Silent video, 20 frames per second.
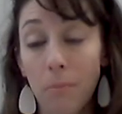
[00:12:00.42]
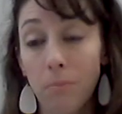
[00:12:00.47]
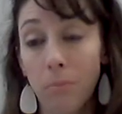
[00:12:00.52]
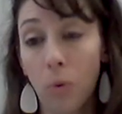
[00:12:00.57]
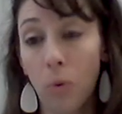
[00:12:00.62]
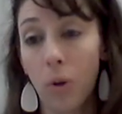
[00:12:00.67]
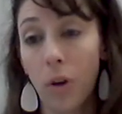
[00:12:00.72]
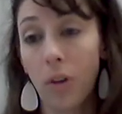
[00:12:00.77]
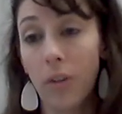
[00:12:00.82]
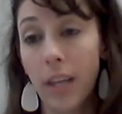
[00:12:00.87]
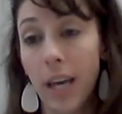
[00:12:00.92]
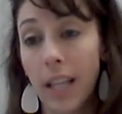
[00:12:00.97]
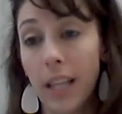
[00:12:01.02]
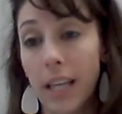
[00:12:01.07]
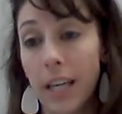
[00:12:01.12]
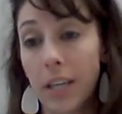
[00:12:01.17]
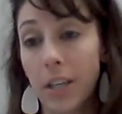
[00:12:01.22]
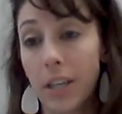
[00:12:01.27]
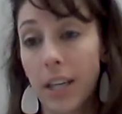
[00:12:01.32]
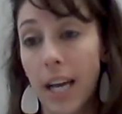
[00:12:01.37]
more on that
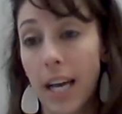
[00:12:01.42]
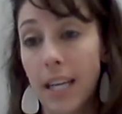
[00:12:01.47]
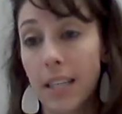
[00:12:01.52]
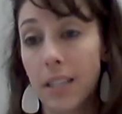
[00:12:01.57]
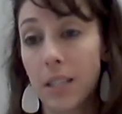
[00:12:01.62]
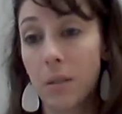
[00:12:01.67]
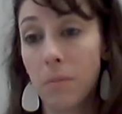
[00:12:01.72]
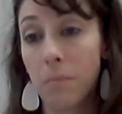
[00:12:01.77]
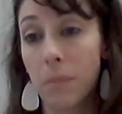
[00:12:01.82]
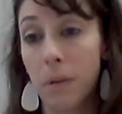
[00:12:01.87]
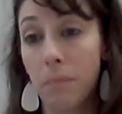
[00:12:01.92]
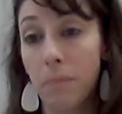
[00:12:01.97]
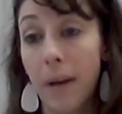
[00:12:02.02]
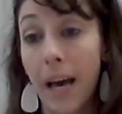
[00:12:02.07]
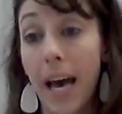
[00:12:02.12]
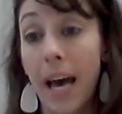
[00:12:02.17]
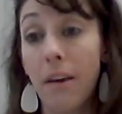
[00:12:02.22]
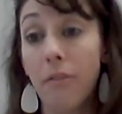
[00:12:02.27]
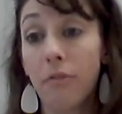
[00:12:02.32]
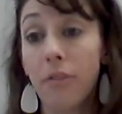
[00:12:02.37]
later, guys, but
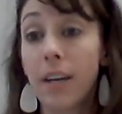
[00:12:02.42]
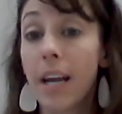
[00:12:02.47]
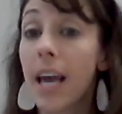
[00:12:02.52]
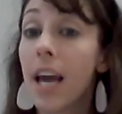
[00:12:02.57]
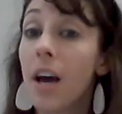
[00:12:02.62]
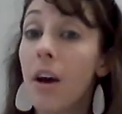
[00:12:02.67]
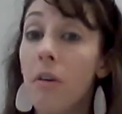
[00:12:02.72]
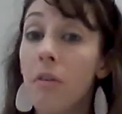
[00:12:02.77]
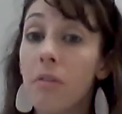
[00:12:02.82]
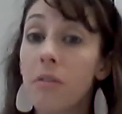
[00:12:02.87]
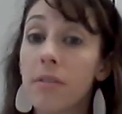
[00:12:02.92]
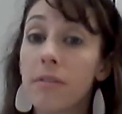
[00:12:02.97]
bye for now.